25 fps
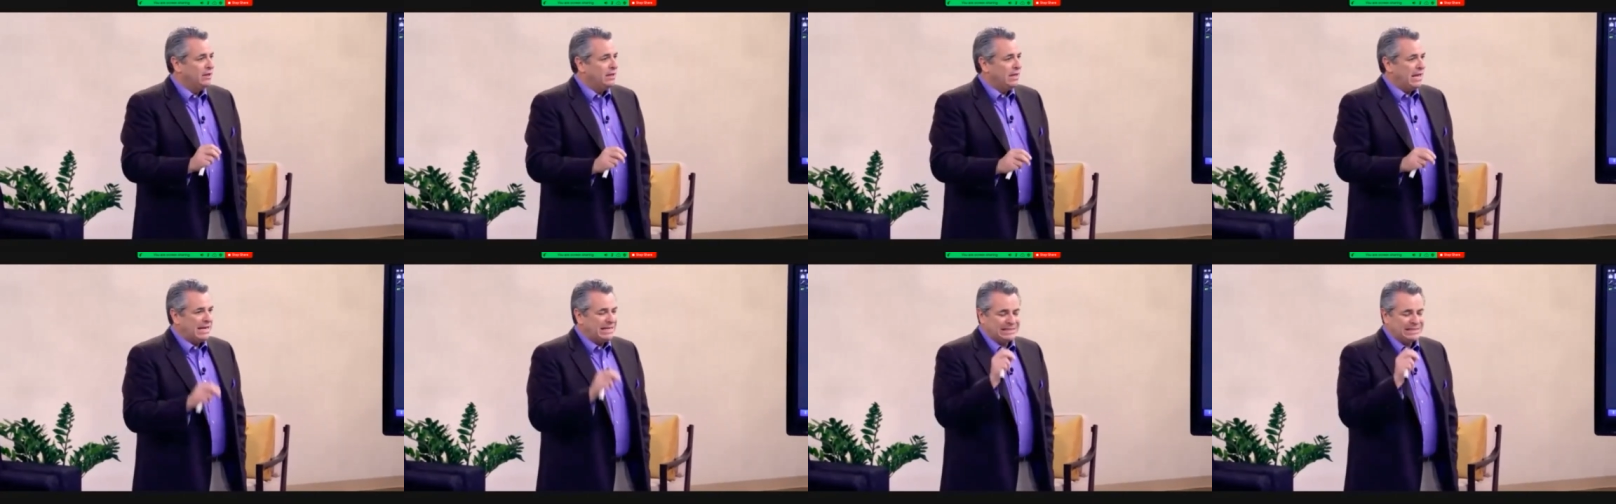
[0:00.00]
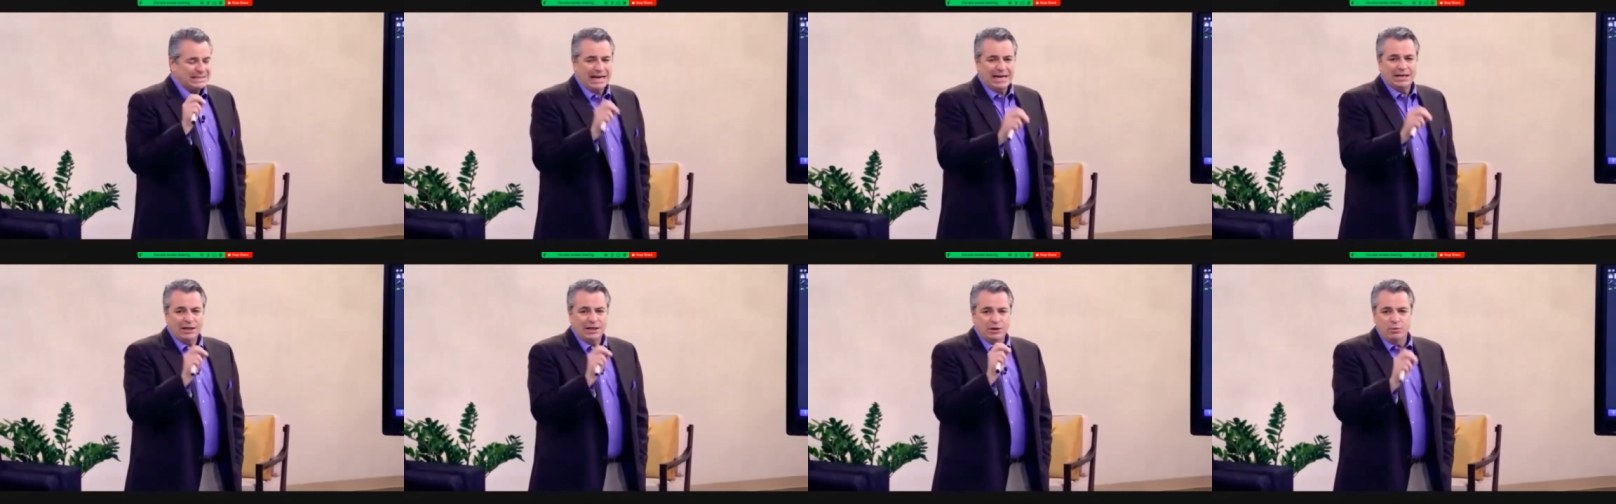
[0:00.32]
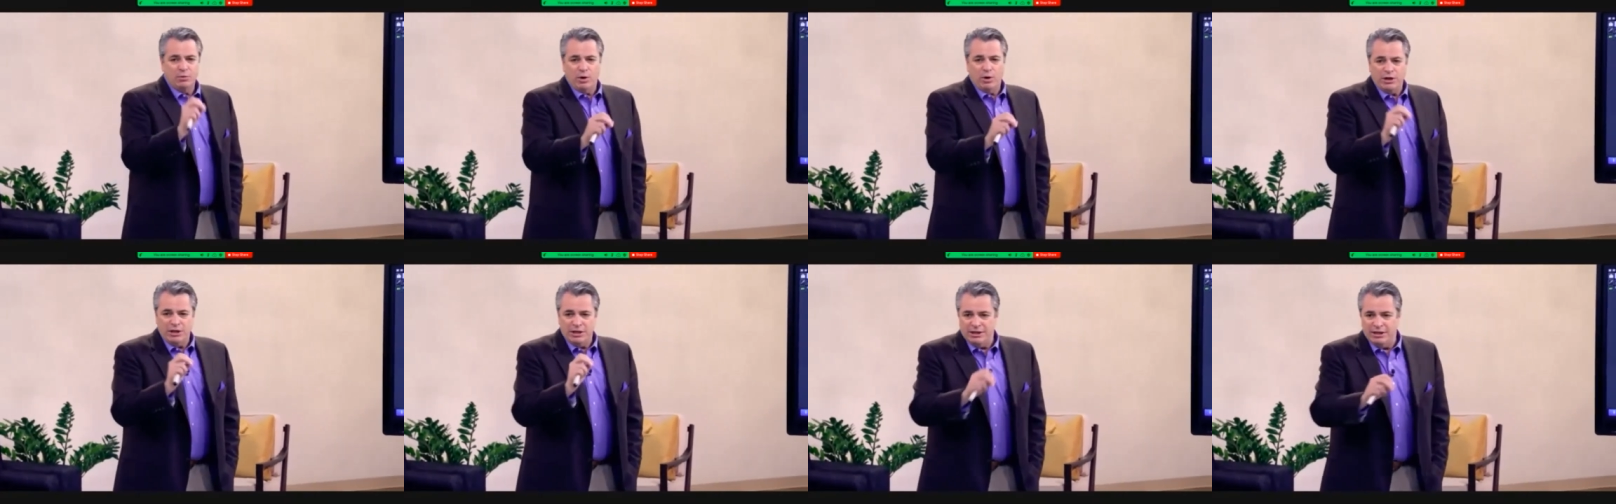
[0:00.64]
exactly
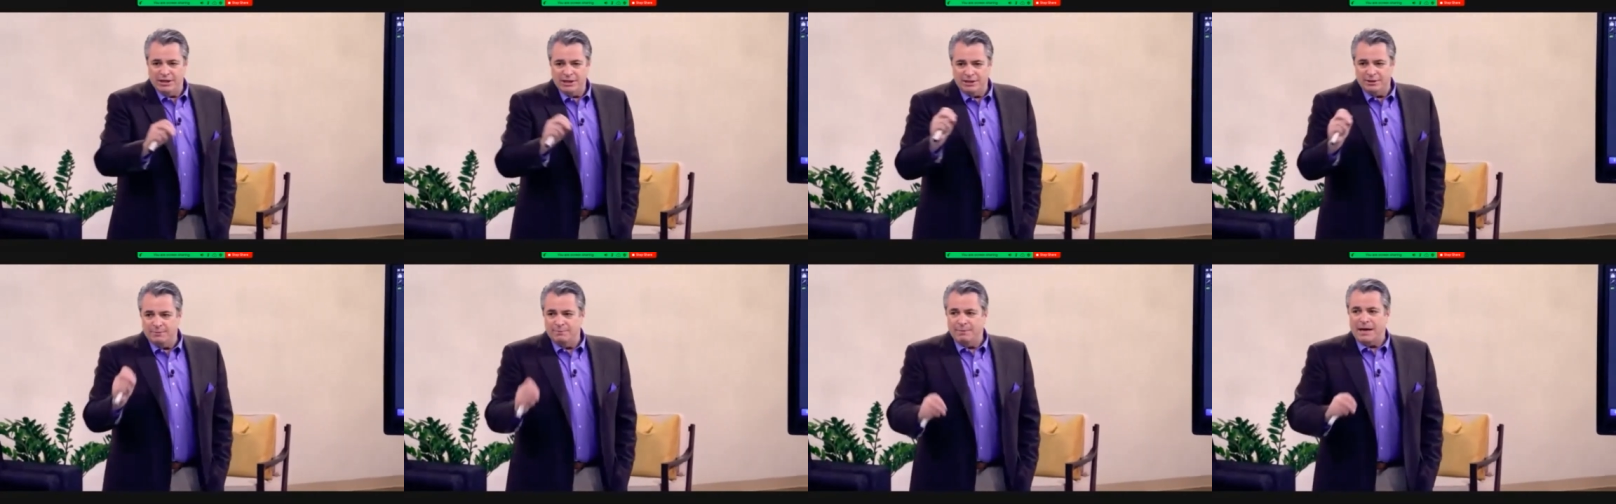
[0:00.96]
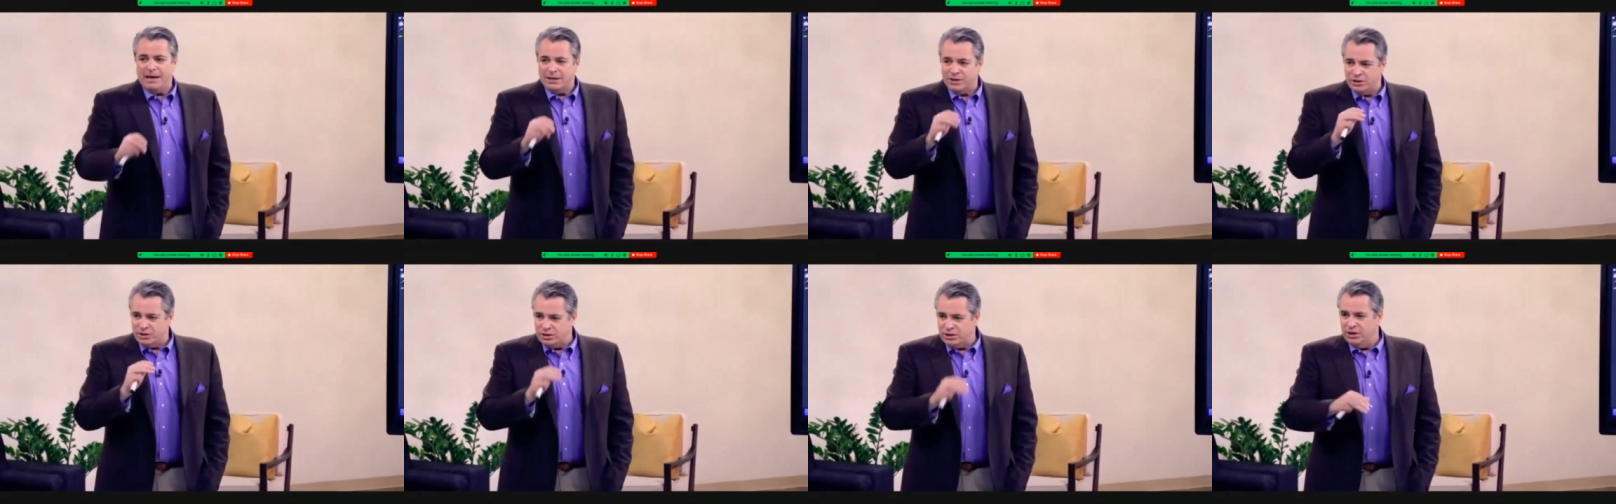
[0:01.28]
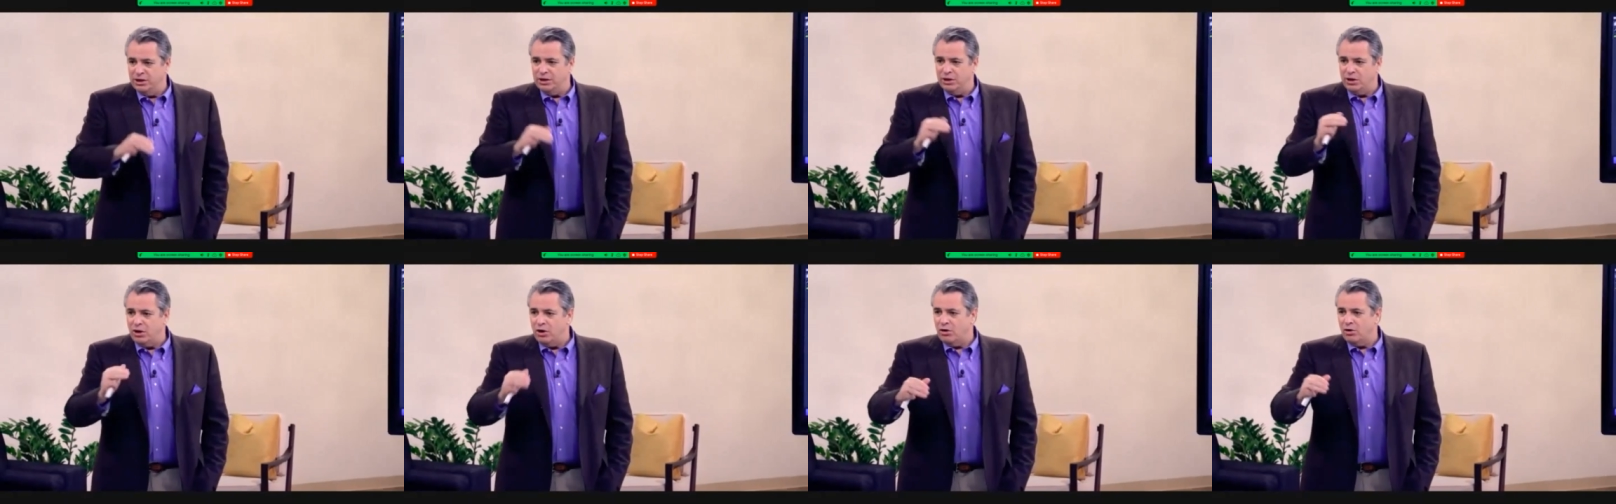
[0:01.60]
what you need to master
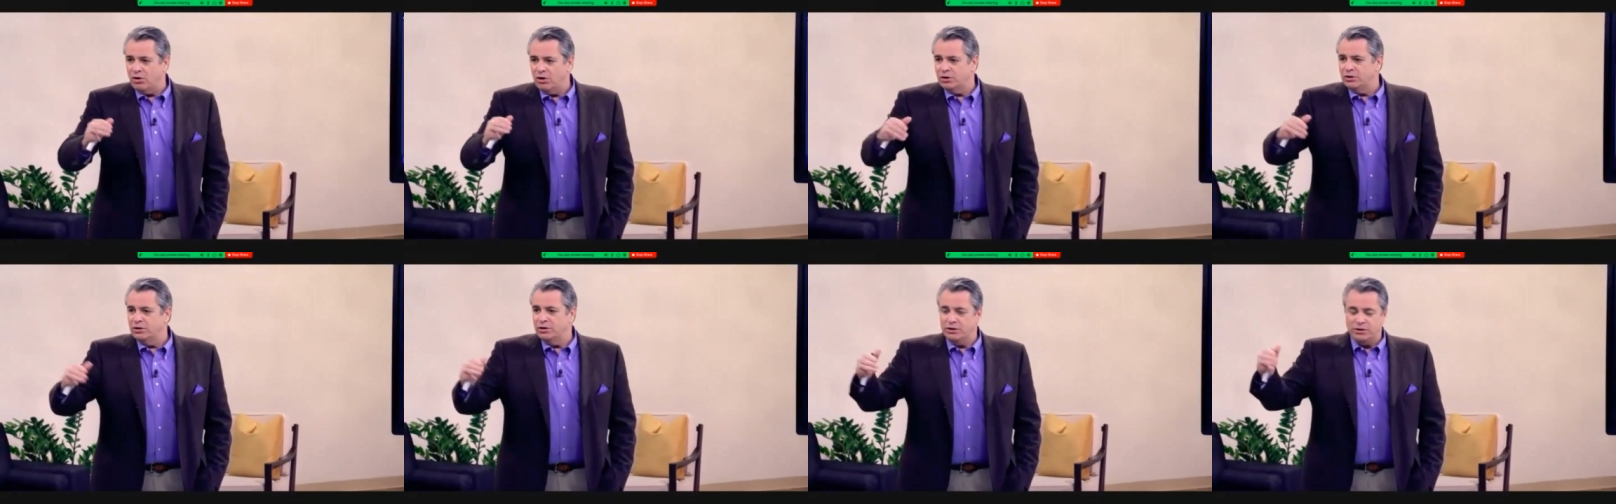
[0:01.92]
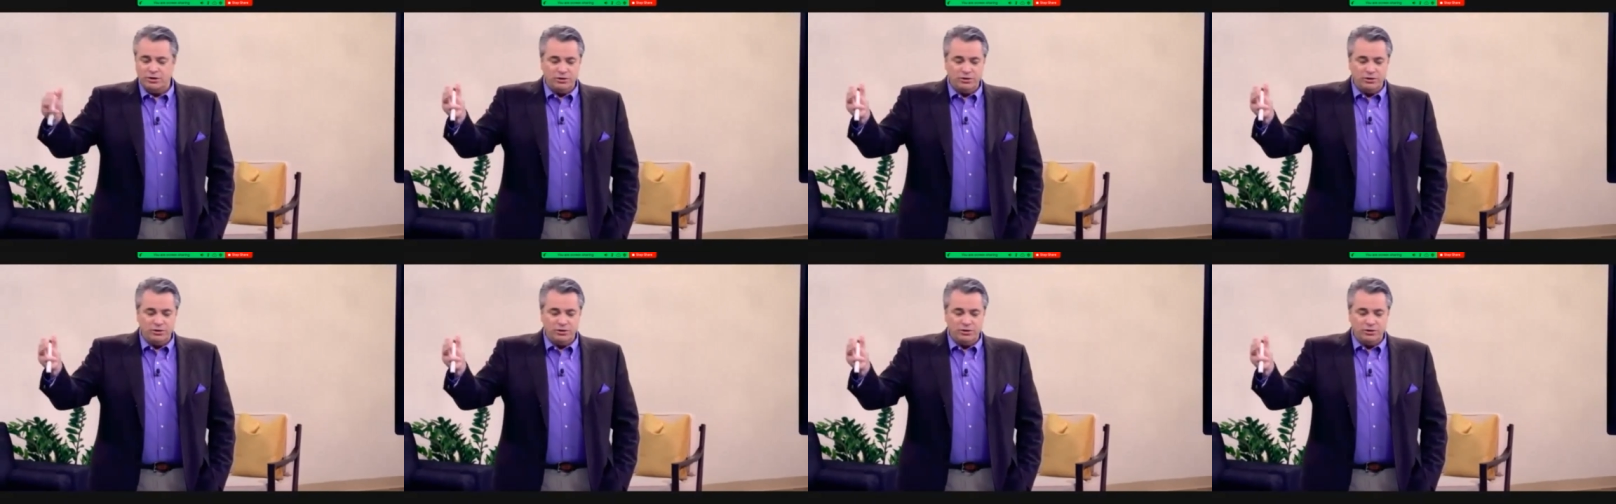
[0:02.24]
in order to